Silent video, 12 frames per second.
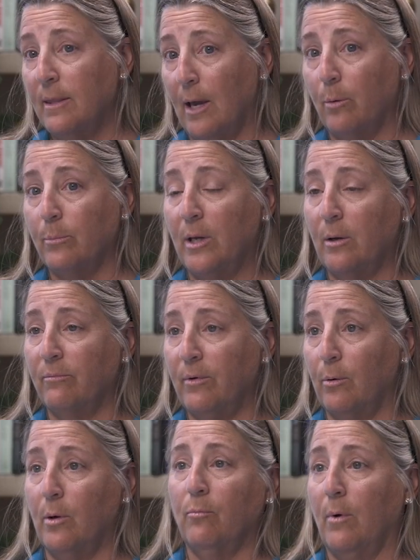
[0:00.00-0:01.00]
That would be a
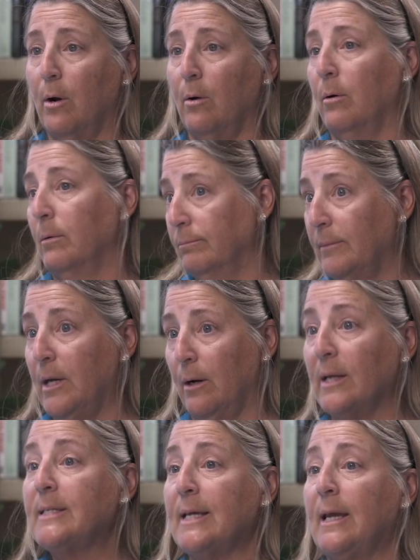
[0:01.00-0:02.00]
very rare,
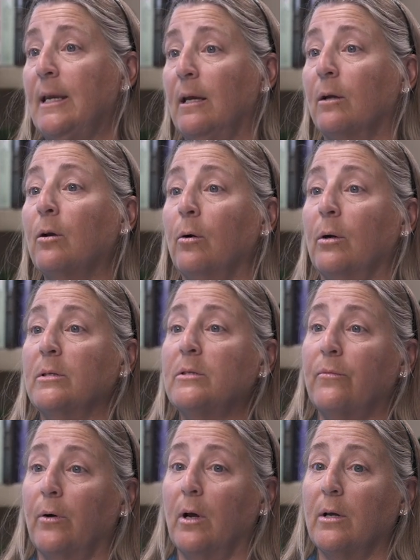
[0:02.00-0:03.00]
exciting occurrence
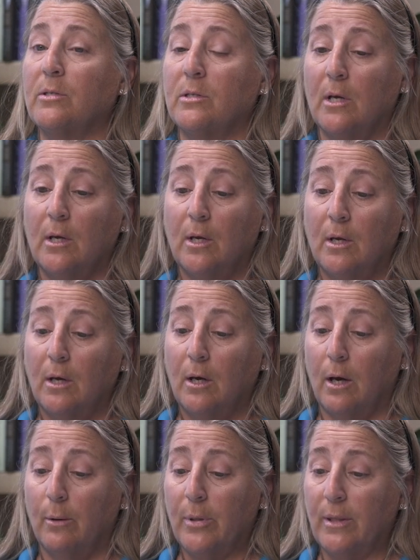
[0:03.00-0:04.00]
for us.
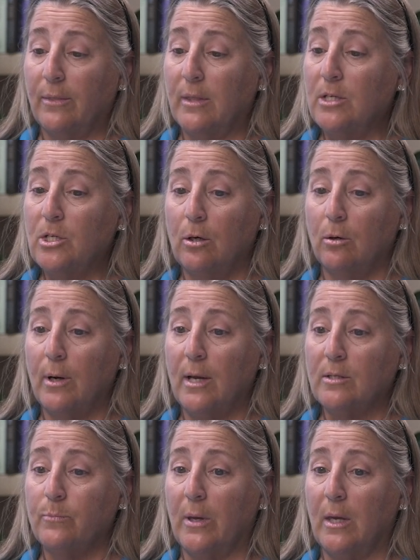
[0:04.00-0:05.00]
But this year
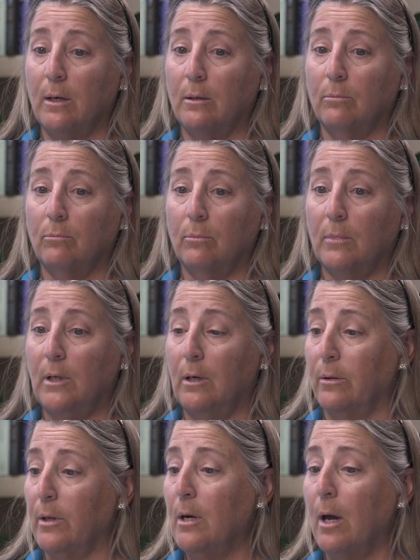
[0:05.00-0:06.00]
has been,
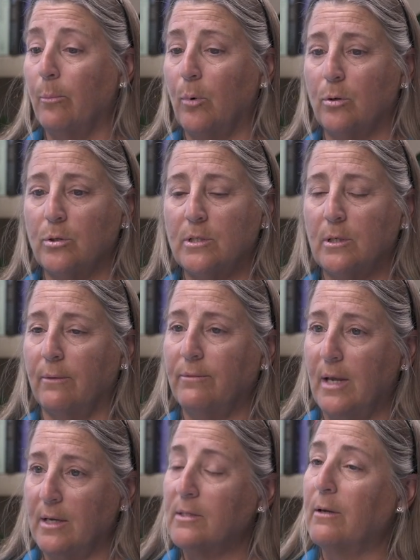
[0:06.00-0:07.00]
the numbers of
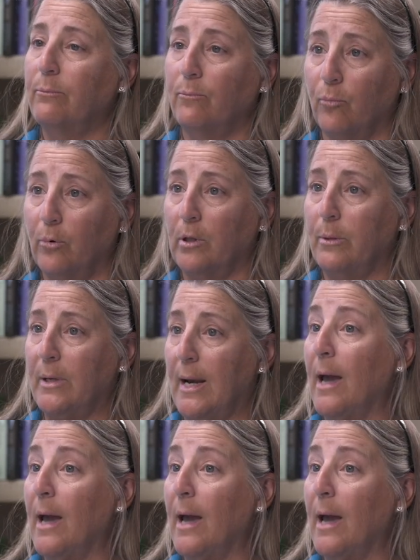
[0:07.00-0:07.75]
nests have really been